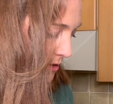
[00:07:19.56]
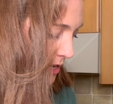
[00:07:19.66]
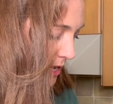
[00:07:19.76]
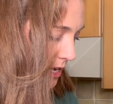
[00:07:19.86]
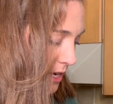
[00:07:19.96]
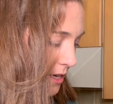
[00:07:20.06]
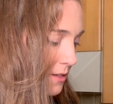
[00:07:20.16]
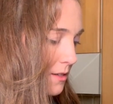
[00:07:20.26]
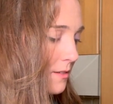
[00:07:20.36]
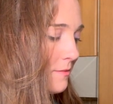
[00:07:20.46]

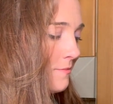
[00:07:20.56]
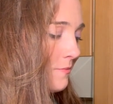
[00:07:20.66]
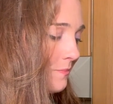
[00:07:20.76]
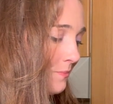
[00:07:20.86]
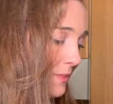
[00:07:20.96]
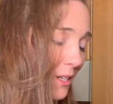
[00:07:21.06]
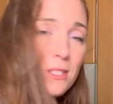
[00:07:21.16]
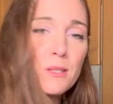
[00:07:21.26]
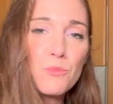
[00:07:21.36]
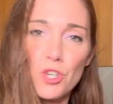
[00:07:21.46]
And there's
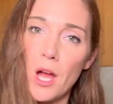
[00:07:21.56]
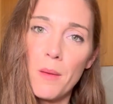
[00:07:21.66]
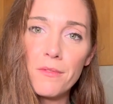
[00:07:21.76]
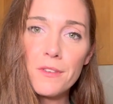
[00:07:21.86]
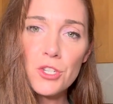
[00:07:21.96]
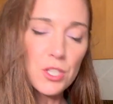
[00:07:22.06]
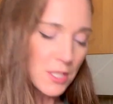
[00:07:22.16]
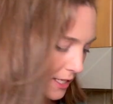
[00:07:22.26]
some chop efficiency